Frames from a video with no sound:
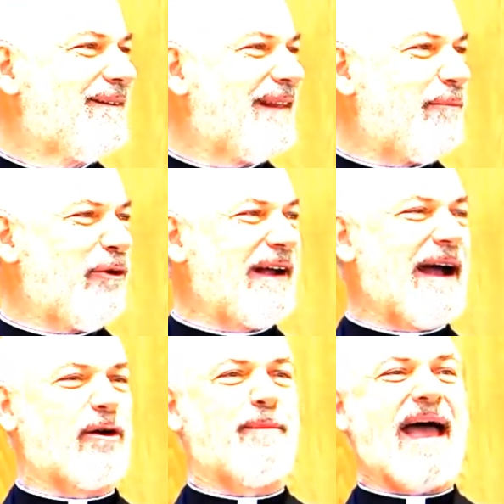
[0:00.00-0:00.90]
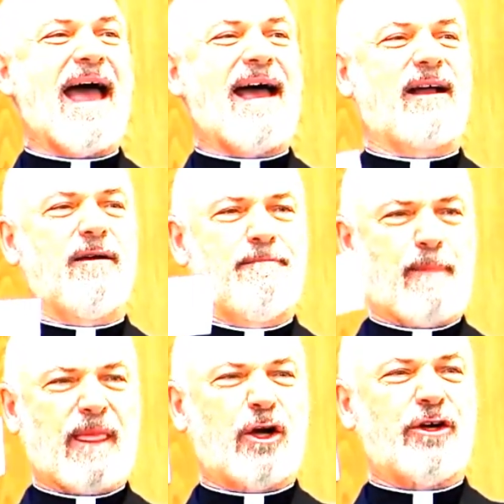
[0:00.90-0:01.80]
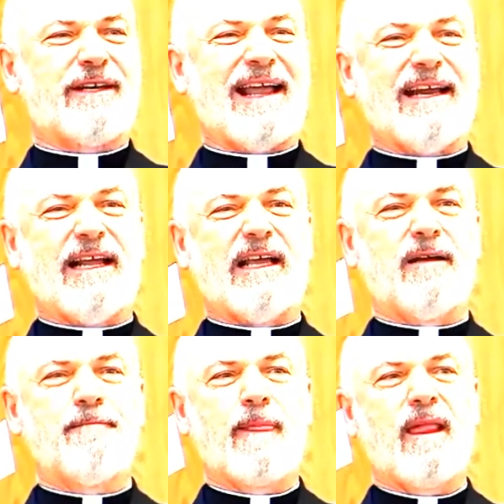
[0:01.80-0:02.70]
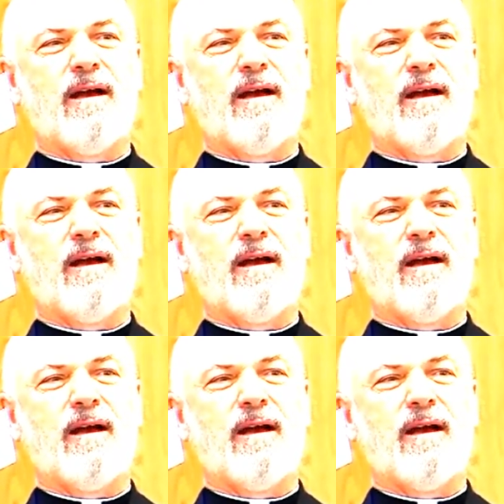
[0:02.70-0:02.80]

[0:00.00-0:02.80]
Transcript: They bring out a bag containing